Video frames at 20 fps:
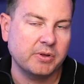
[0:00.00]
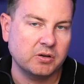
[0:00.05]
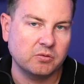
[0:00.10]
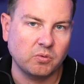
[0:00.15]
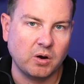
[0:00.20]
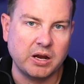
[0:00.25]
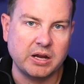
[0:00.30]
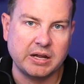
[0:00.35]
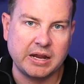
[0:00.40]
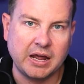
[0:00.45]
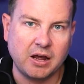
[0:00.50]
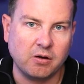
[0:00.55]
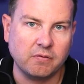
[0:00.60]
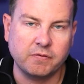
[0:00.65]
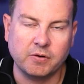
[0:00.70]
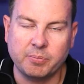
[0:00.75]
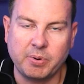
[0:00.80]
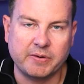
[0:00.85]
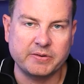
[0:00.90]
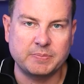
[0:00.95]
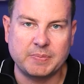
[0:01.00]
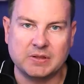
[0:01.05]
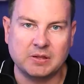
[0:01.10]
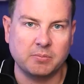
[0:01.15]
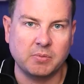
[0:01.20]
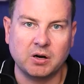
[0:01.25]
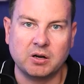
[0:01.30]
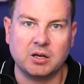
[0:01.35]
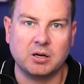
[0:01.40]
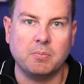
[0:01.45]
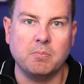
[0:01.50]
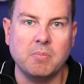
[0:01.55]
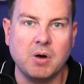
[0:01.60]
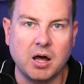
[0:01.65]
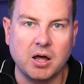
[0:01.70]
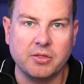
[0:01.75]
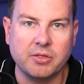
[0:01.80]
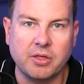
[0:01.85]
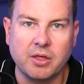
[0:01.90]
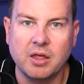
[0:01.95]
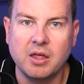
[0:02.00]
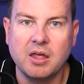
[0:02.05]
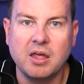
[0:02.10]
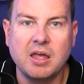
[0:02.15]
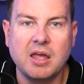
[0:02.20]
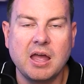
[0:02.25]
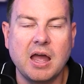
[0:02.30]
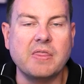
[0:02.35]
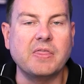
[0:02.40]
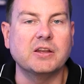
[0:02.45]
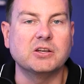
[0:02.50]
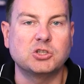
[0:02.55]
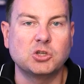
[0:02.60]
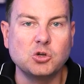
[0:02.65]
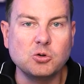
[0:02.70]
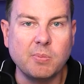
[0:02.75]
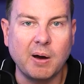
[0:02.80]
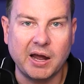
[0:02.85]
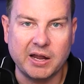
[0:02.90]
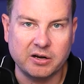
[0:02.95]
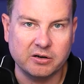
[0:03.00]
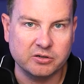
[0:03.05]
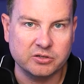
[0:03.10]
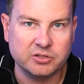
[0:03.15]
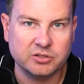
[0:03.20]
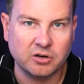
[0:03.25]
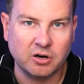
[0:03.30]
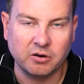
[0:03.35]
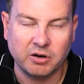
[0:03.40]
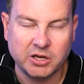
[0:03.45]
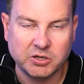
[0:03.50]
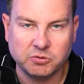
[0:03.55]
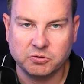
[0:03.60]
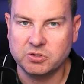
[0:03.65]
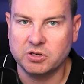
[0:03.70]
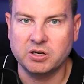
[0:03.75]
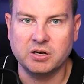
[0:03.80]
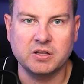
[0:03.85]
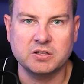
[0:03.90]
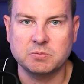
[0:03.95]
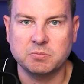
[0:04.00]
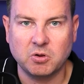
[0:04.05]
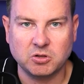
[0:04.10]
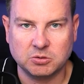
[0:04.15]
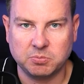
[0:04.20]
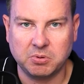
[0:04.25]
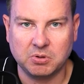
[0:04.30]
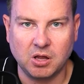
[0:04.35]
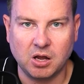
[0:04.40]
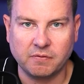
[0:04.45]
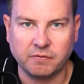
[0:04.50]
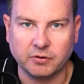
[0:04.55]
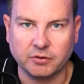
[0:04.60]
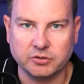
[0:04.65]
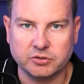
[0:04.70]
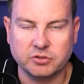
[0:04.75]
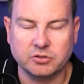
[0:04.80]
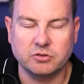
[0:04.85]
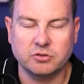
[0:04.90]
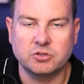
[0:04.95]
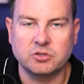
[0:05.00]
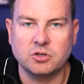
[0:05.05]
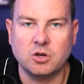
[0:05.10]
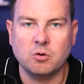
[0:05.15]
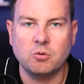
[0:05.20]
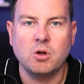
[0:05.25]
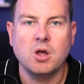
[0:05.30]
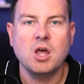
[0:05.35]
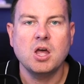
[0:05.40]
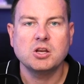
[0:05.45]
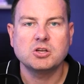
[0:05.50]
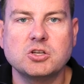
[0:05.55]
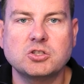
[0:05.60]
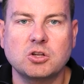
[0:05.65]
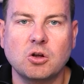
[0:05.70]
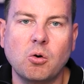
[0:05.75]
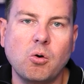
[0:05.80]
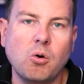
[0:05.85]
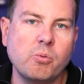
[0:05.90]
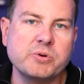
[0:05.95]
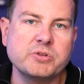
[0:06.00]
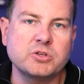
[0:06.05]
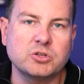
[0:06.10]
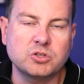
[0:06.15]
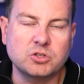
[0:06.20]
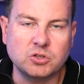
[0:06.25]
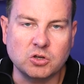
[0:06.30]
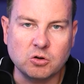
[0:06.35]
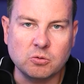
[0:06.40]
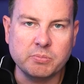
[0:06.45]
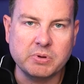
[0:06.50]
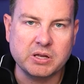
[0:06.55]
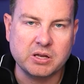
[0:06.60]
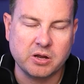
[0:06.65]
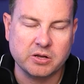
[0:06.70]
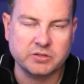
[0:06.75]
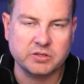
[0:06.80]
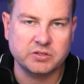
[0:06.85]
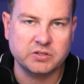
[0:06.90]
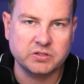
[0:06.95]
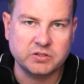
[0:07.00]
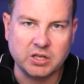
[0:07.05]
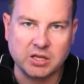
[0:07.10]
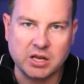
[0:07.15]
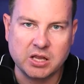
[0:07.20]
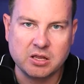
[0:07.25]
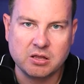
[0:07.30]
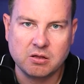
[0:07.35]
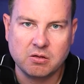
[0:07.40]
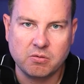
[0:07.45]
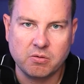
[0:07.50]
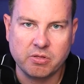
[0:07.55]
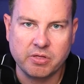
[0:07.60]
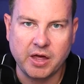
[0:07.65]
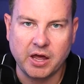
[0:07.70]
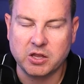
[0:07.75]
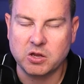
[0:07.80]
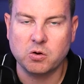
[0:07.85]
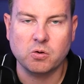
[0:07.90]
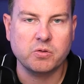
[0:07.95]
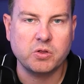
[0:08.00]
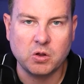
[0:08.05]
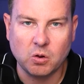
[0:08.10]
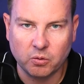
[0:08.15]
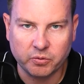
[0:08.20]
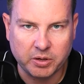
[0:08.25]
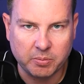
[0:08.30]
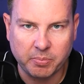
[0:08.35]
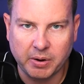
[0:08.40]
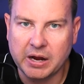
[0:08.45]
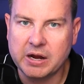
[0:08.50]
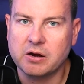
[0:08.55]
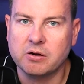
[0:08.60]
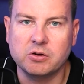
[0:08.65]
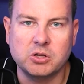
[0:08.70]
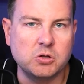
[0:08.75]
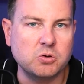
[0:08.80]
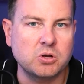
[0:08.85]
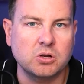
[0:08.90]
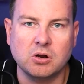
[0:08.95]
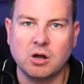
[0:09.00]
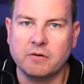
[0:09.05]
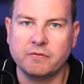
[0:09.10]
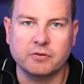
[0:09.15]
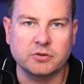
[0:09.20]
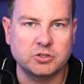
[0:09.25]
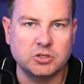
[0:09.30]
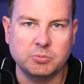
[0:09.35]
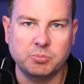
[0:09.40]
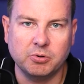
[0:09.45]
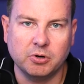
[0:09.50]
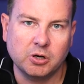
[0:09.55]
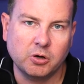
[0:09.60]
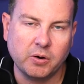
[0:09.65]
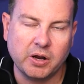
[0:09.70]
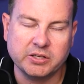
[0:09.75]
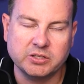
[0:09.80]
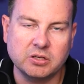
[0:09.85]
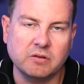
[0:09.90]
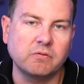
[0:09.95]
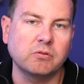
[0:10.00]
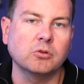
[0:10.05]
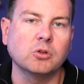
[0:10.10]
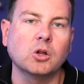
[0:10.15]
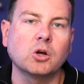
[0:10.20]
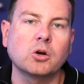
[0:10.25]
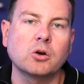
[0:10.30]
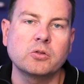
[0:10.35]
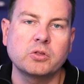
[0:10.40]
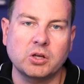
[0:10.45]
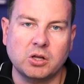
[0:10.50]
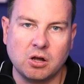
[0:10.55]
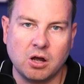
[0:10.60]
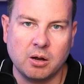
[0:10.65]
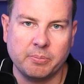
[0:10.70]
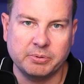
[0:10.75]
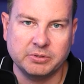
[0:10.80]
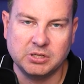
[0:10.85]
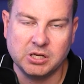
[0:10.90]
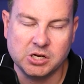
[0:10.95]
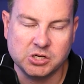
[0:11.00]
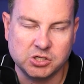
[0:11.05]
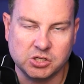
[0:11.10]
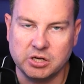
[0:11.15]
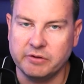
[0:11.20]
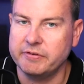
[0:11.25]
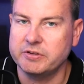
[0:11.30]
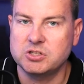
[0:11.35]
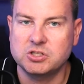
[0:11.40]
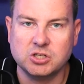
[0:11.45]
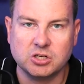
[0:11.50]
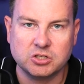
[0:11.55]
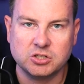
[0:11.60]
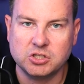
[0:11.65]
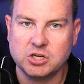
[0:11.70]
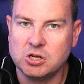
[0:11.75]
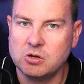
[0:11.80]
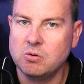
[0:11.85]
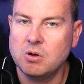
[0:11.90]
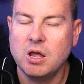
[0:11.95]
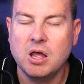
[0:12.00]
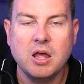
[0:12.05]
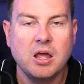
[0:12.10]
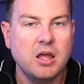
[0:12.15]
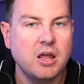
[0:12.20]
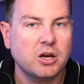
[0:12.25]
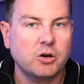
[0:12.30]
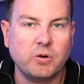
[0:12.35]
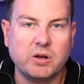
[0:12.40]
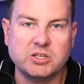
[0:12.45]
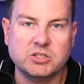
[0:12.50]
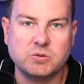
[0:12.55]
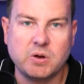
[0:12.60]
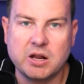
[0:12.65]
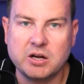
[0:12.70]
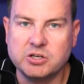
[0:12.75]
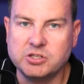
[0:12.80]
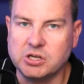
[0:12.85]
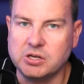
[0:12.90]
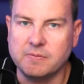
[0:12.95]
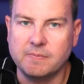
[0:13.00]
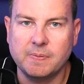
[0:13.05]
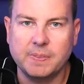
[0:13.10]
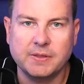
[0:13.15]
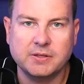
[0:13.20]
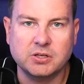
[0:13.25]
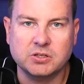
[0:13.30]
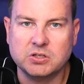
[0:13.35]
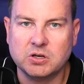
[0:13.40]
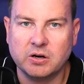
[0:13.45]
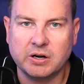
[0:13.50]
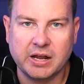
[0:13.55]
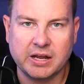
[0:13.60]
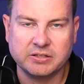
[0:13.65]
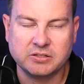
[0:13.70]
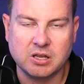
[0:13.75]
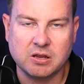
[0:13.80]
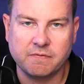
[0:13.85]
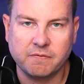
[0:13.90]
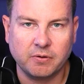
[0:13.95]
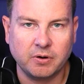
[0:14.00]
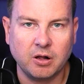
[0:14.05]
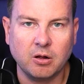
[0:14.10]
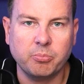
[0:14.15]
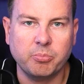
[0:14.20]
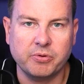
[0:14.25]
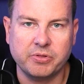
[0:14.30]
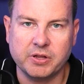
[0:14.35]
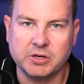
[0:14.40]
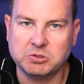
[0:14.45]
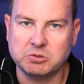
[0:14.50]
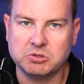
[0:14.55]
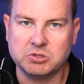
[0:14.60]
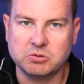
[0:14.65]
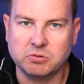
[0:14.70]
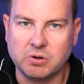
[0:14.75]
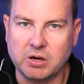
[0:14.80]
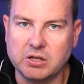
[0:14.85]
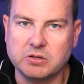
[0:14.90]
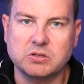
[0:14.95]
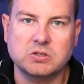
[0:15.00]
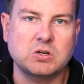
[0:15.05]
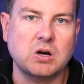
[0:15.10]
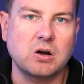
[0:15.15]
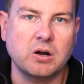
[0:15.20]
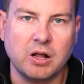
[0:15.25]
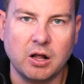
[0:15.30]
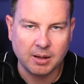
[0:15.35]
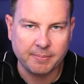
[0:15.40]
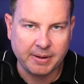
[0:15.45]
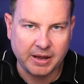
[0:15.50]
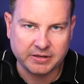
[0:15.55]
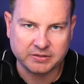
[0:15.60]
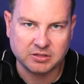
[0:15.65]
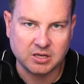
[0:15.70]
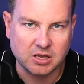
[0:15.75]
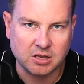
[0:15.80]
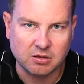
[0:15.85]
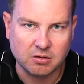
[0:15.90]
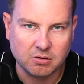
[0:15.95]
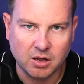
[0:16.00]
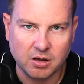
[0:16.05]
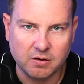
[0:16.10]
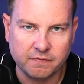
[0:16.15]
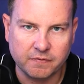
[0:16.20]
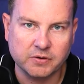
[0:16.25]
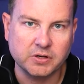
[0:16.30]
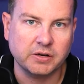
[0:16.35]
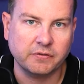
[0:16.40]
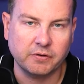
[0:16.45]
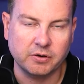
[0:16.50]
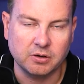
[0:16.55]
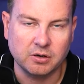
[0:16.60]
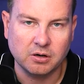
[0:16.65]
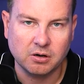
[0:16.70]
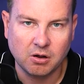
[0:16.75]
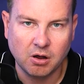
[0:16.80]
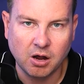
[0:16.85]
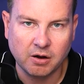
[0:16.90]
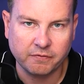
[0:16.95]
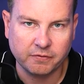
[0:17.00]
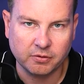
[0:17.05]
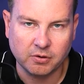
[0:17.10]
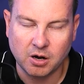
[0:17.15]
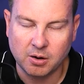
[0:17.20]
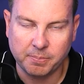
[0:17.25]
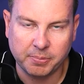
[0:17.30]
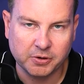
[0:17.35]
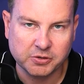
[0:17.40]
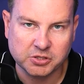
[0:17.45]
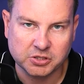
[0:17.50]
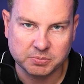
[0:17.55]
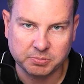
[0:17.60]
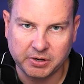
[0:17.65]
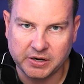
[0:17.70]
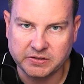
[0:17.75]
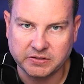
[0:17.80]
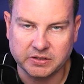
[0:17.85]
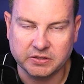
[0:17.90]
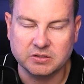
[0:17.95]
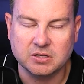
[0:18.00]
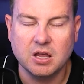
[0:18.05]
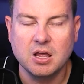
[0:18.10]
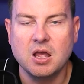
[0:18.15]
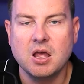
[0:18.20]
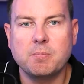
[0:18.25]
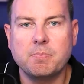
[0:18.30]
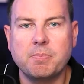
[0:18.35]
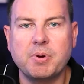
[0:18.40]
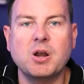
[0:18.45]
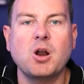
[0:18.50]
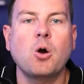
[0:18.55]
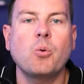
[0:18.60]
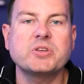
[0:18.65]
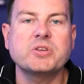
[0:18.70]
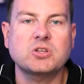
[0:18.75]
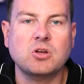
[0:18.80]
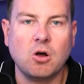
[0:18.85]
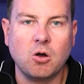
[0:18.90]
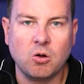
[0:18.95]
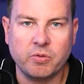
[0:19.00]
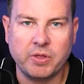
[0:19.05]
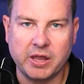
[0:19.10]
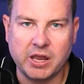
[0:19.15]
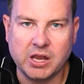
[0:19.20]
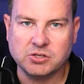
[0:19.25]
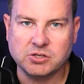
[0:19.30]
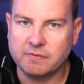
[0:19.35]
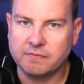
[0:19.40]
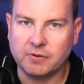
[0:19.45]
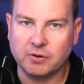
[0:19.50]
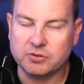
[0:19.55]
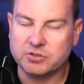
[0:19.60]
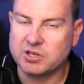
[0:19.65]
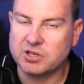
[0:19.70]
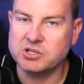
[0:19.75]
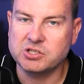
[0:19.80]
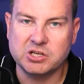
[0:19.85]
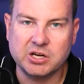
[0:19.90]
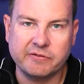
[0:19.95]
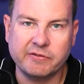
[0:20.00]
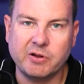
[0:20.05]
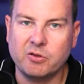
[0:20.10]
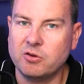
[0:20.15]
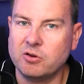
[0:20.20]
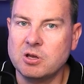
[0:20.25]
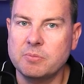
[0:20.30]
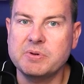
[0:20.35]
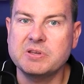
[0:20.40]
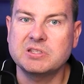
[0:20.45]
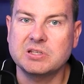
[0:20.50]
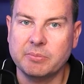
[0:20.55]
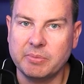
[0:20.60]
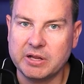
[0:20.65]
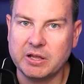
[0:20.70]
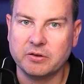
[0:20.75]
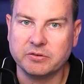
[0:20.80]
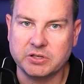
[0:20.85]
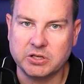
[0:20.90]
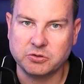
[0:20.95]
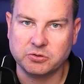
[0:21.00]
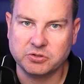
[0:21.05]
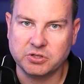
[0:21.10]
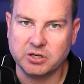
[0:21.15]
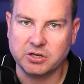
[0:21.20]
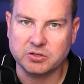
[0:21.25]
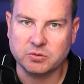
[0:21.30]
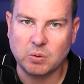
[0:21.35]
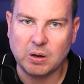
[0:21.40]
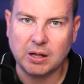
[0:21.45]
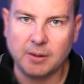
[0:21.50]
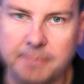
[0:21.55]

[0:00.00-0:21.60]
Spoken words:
right now for properties to be in the market a month and then 2 buyers are interested in its multiple offers. So just don't always assume because it's sitting that you're the only buyer you can offer super aggressive. Learn the competition. If it's just you, great strategy to start asking for help with interest rates, start asking for different purchase prices, but always call the agent first because you never know, there could be somebody else interested as well.